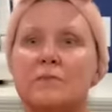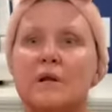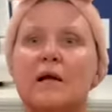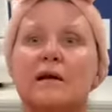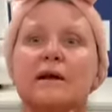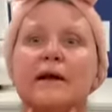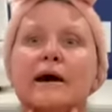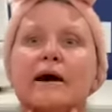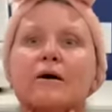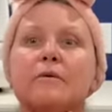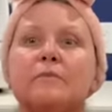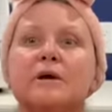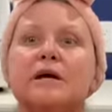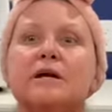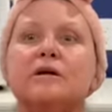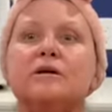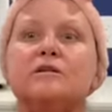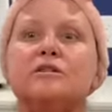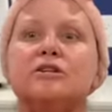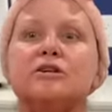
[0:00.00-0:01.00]
Now I'm going
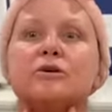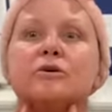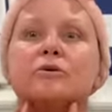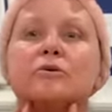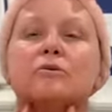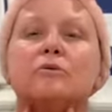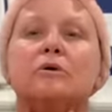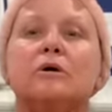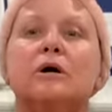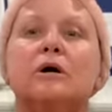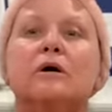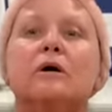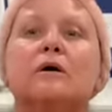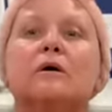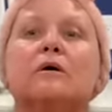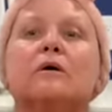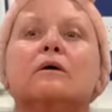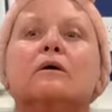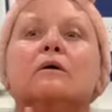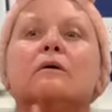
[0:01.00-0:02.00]
to do
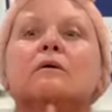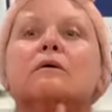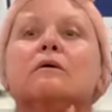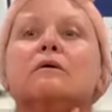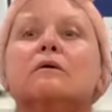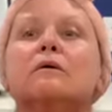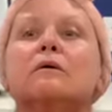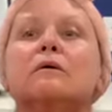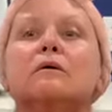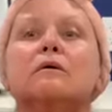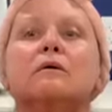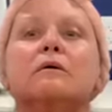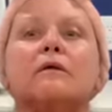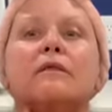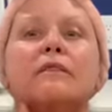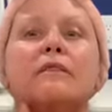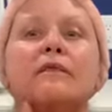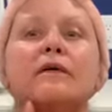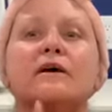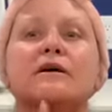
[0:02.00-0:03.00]

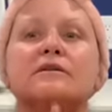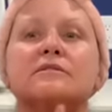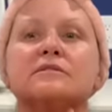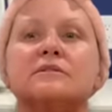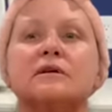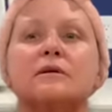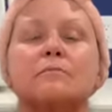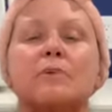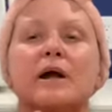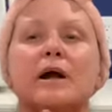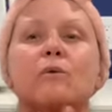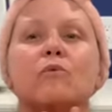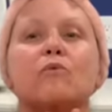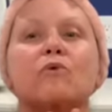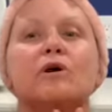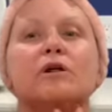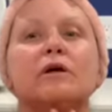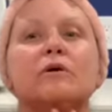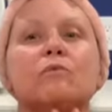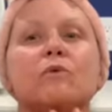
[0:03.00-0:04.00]
this, but I
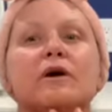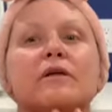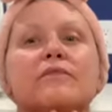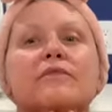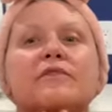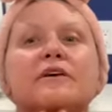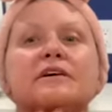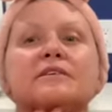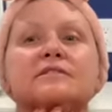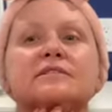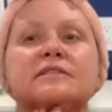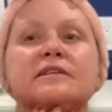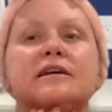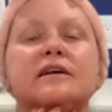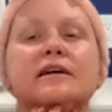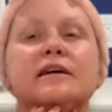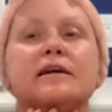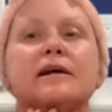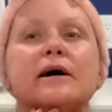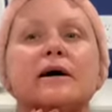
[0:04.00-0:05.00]
really want this to
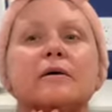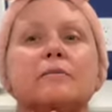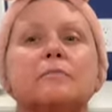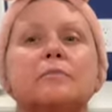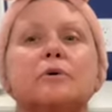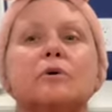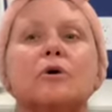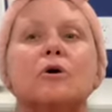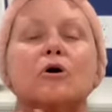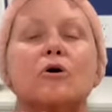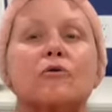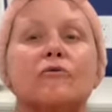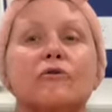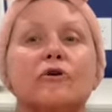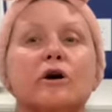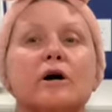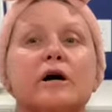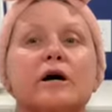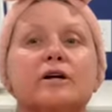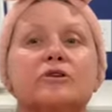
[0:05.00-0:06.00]
heat up
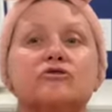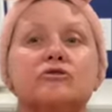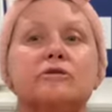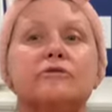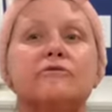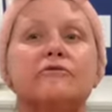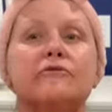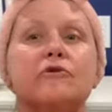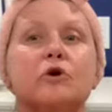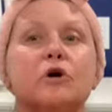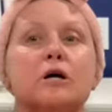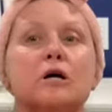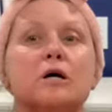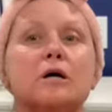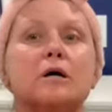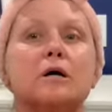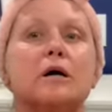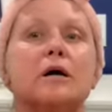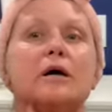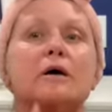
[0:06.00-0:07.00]
over
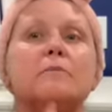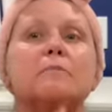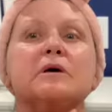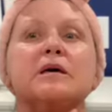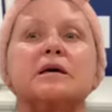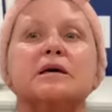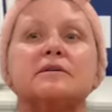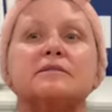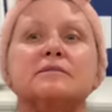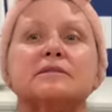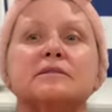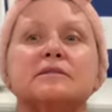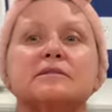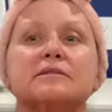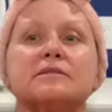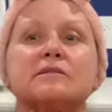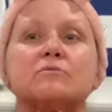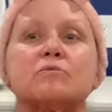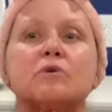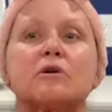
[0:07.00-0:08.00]
104 because this
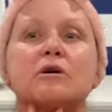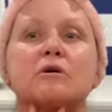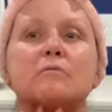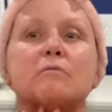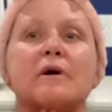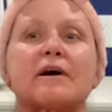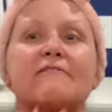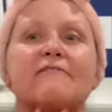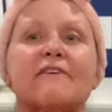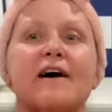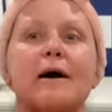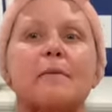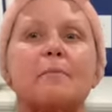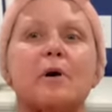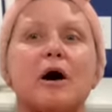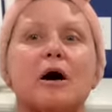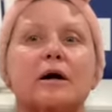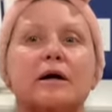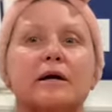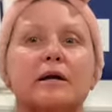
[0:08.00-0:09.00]
is where my fat
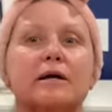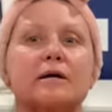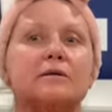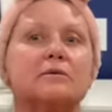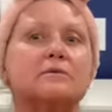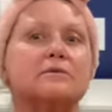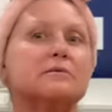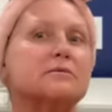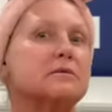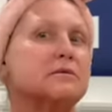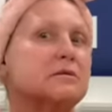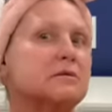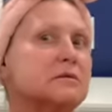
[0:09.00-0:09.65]
pocket is.